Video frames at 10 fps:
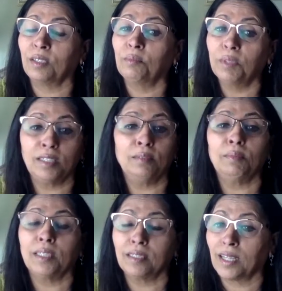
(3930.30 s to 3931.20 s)
Believe
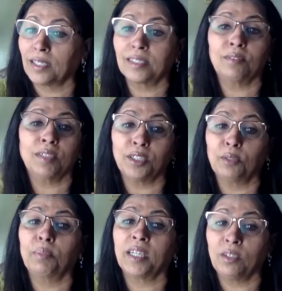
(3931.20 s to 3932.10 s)
me, that's the way your
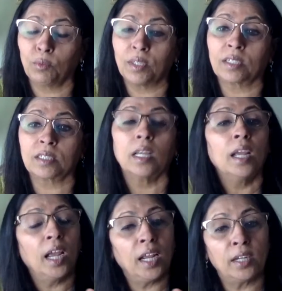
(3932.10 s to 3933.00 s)
brain works.
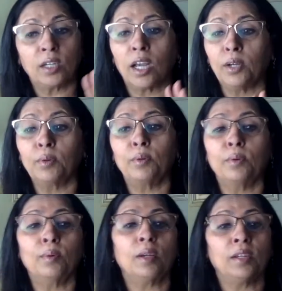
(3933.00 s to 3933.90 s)
And I don't
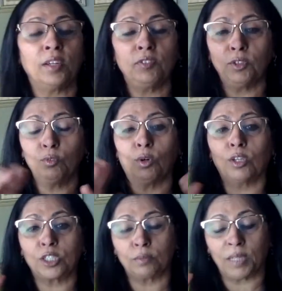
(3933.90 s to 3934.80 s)
know if you
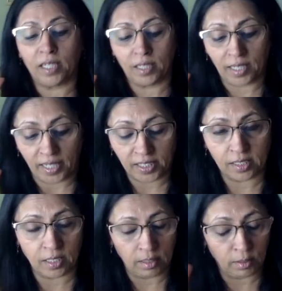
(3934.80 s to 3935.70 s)
watched my
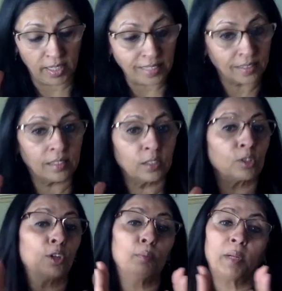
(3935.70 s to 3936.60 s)
lessons
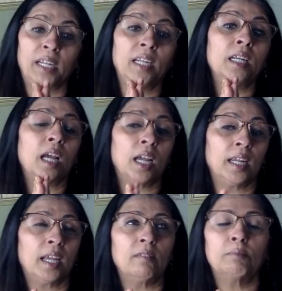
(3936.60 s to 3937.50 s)
on brain. I
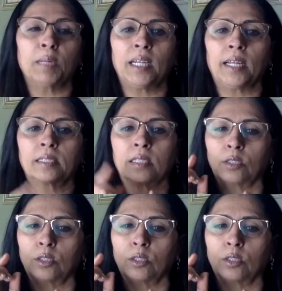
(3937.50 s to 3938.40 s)
have my lessons on